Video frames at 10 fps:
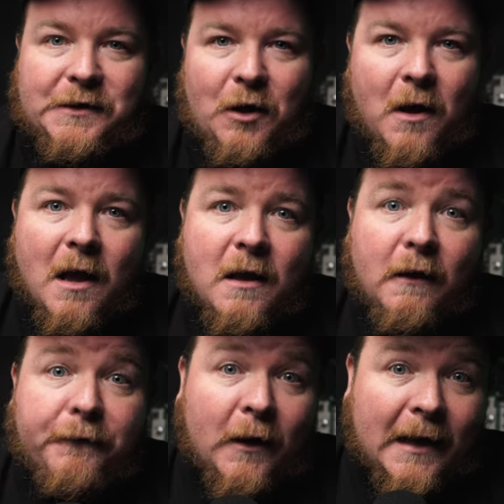So
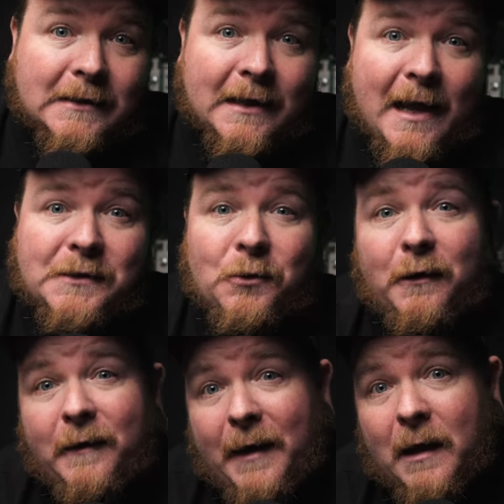if you're into that sort
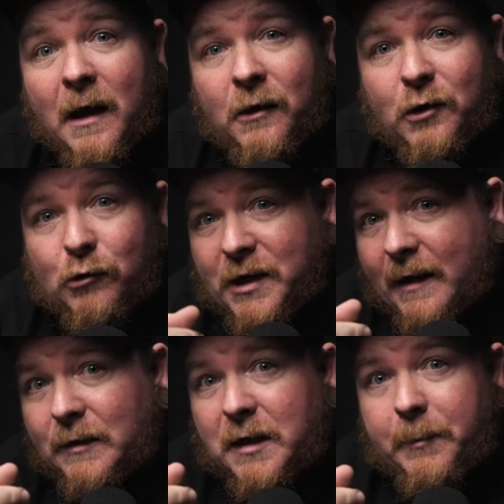of thing, go
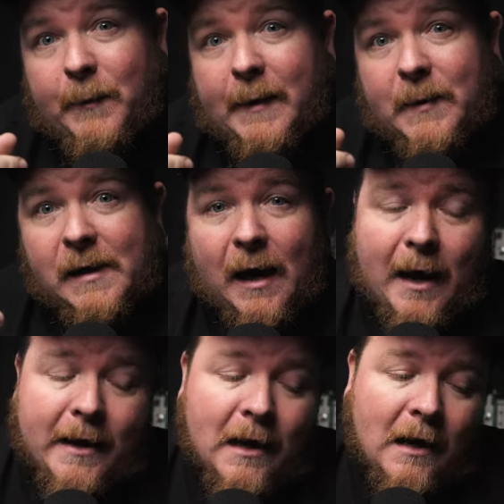check out
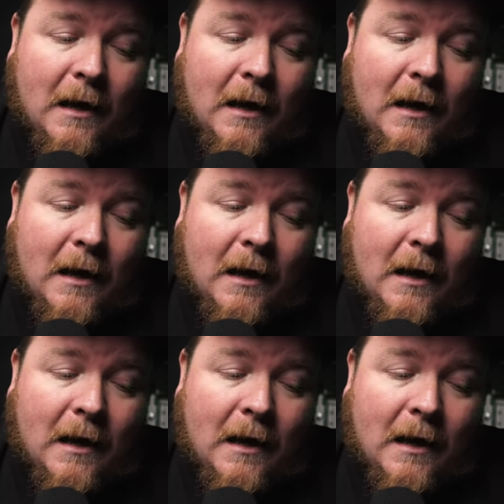WPPI.